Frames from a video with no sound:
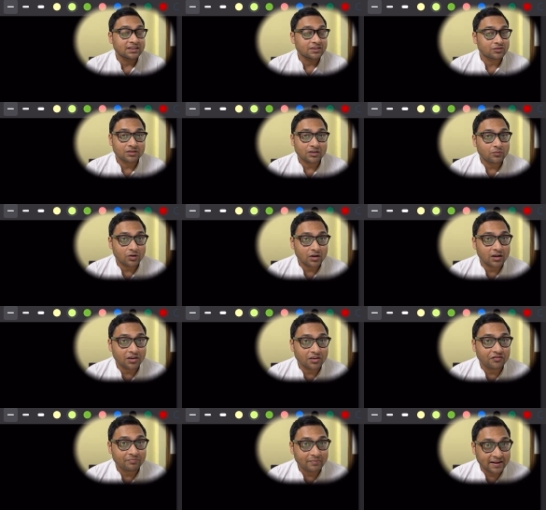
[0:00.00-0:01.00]
into the world
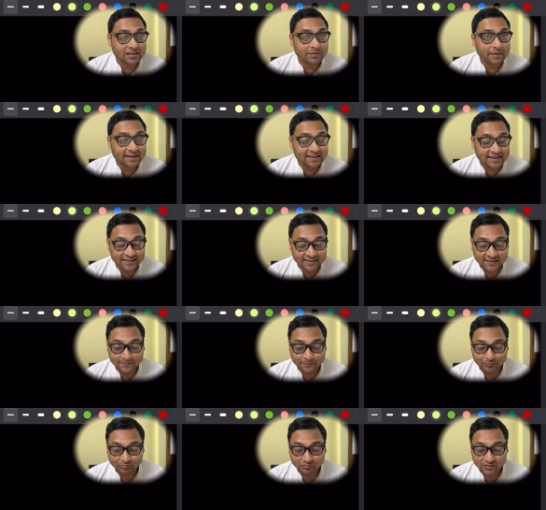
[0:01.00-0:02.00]
of mathematics.
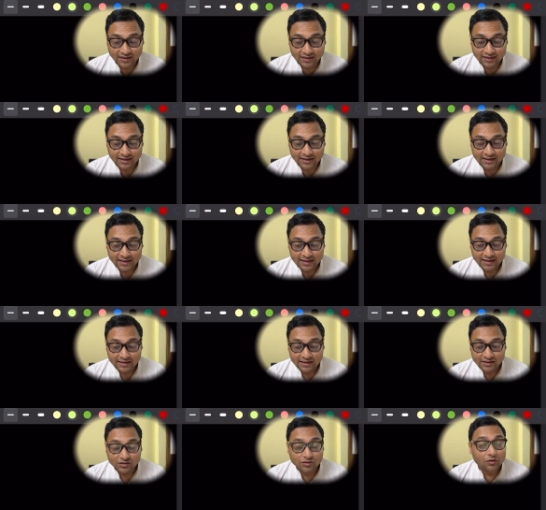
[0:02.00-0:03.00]

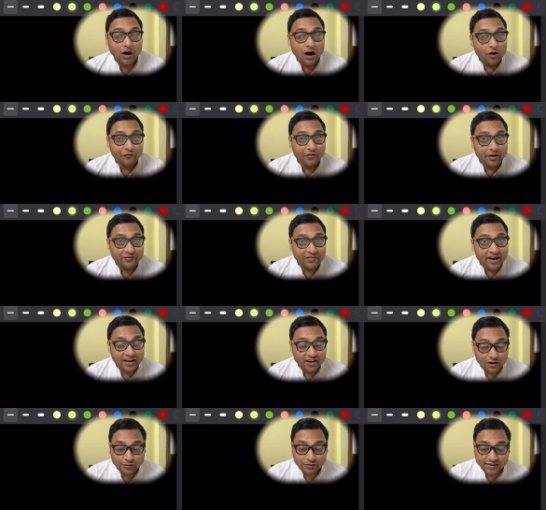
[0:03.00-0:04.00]
So how from where
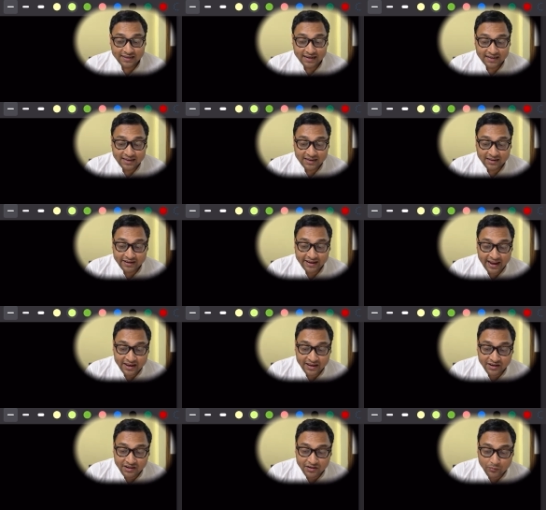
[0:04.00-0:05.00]
do you study
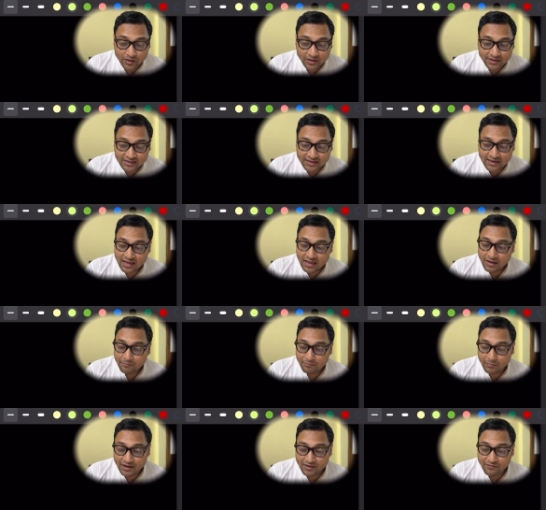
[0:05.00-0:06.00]
inequality?
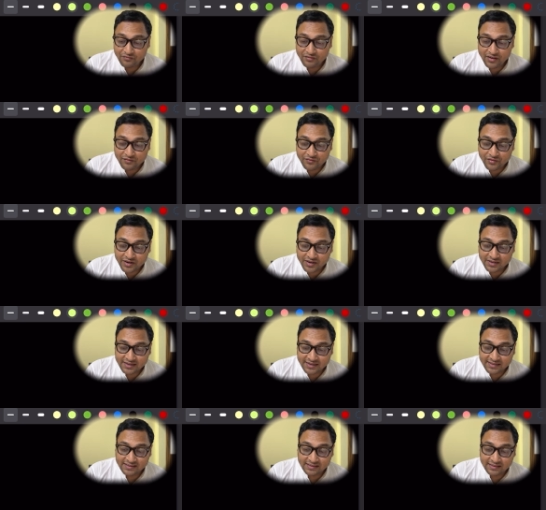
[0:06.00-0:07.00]
My favorite
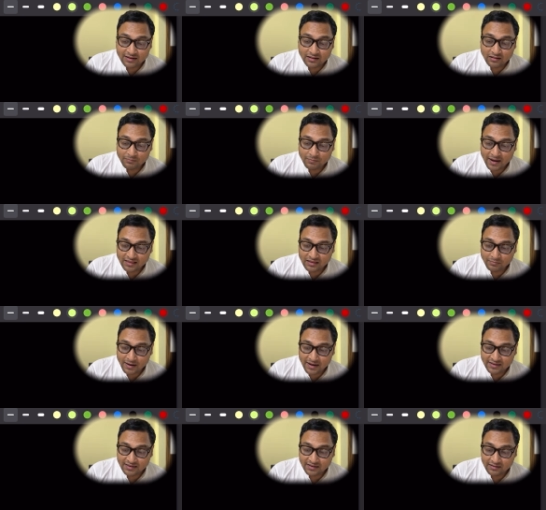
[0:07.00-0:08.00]
is Little
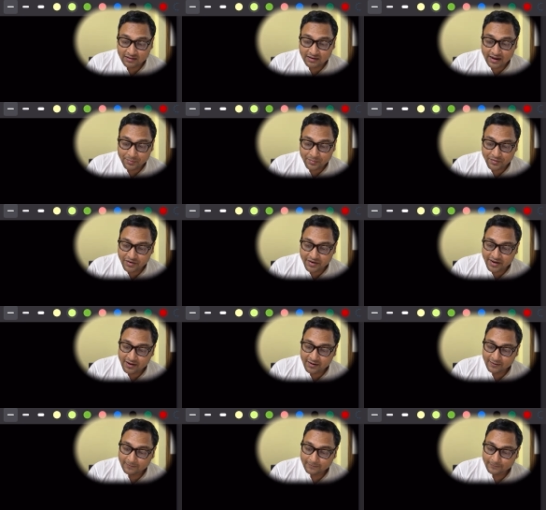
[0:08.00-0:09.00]
Mathematical Library.